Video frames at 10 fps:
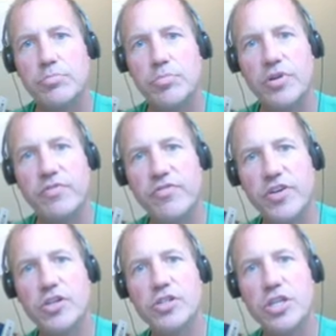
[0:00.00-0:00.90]

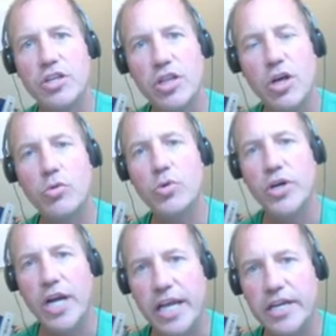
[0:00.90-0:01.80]
prefers a
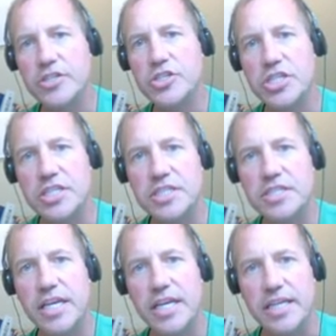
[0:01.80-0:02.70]
lower energy
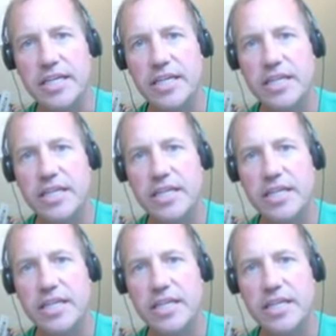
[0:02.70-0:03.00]
state.